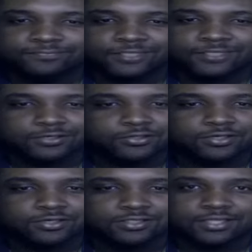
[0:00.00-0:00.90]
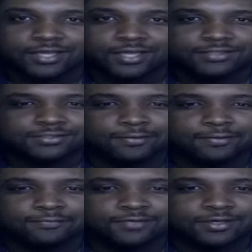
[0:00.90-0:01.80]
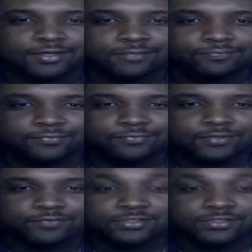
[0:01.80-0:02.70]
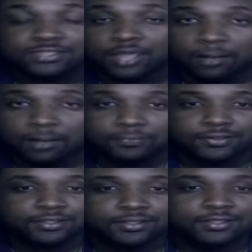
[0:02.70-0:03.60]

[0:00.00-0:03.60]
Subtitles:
You look at the likes of Vincent Kompany.